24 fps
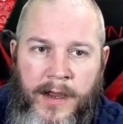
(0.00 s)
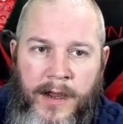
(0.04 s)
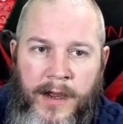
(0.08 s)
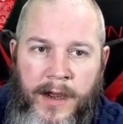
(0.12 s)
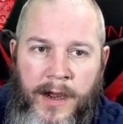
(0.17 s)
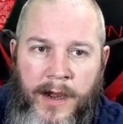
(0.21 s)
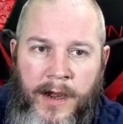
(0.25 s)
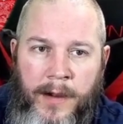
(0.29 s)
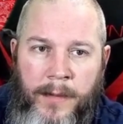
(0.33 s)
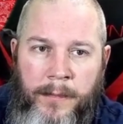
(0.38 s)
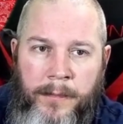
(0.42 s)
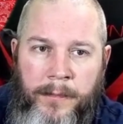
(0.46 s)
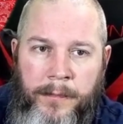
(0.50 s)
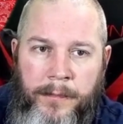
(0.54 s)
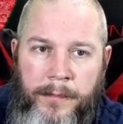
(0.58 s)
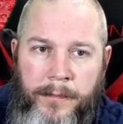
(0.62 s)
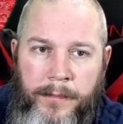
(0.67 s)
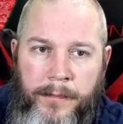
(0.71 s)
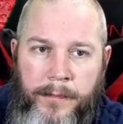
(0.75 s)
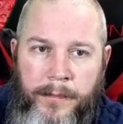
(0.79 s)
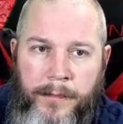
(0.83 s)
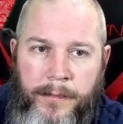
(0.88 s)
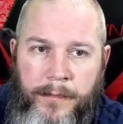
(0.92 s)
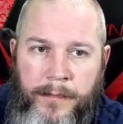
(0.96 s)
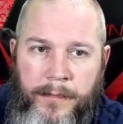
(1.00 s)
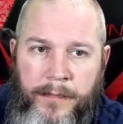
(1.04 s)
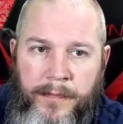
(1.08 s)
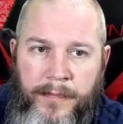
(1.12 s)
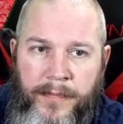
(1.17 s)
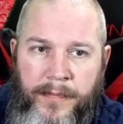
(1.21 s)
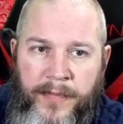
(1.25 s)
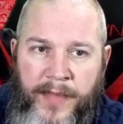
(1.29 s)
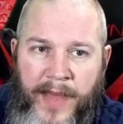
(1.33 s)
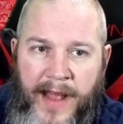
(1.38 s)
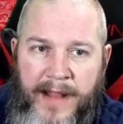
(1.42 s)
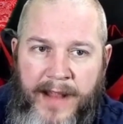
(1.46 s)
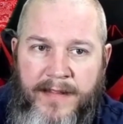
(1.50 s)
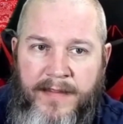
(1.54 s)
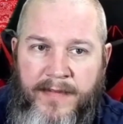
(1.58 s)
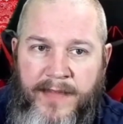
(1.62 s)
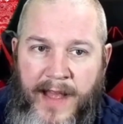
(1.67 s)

Um, that's